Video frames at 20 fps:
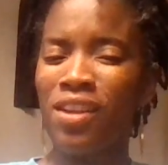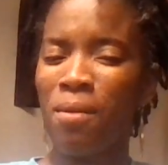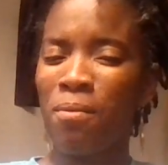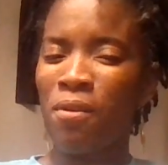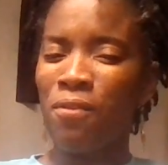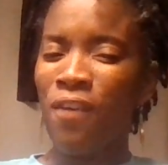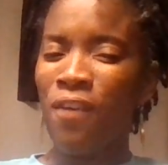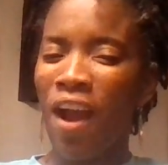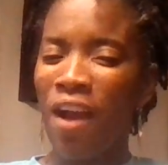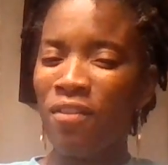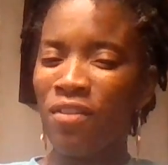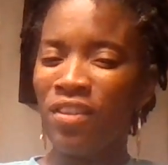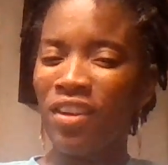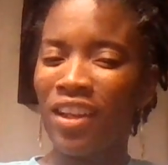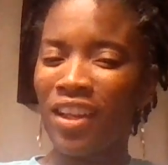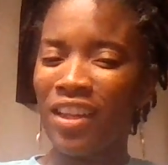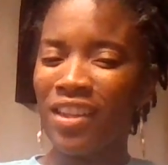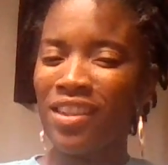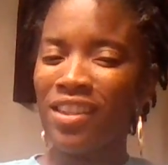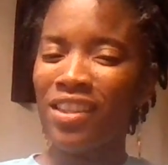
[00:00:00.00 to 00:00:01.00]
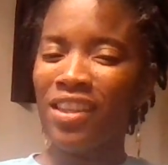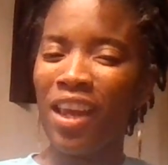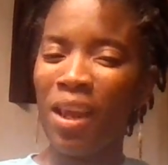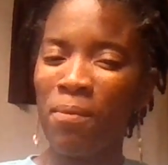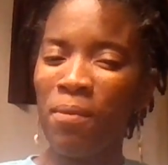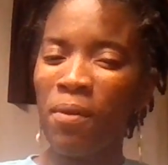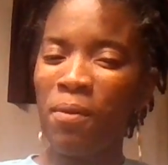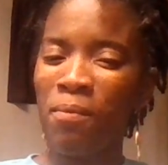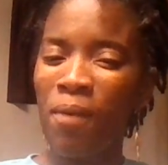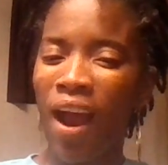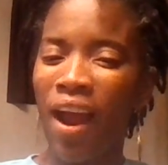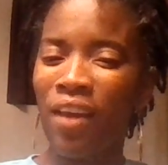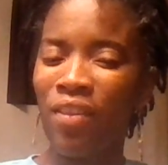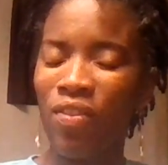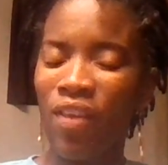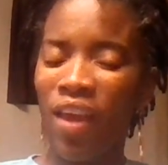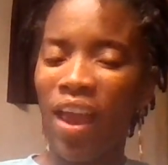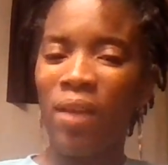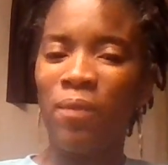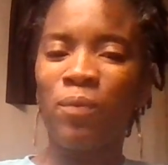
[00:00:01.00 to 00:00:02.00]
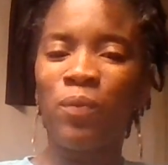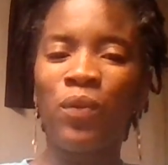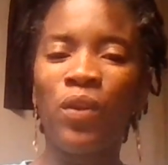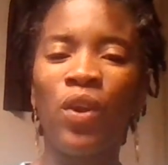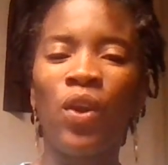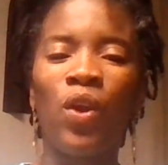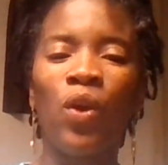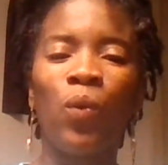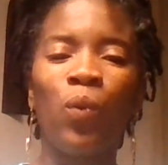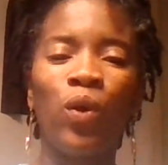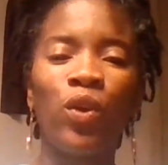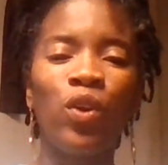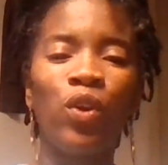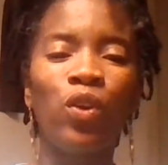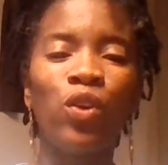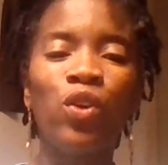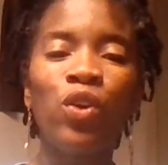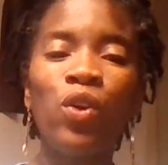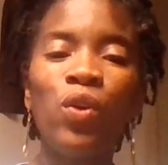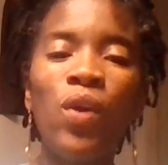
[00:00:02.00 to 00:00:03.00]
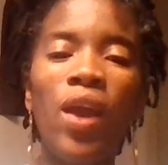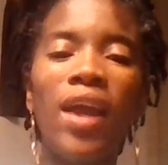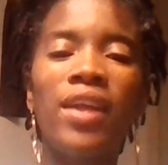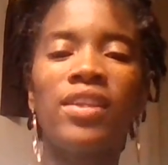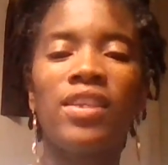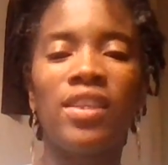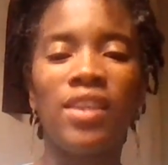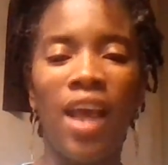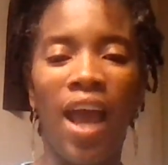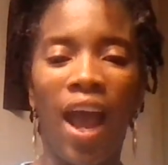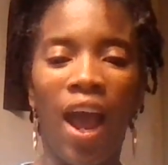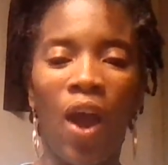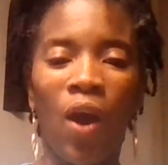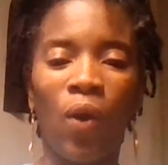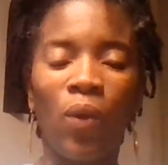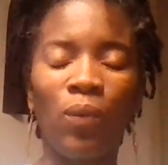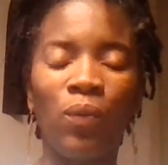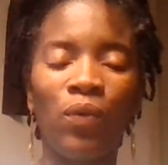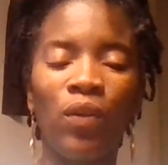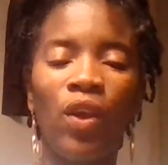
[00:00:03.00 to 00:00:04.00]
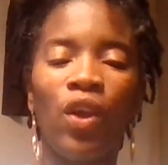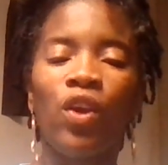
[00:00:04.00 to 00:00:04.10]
number 5 on the list, keep in mind that when you do add sound,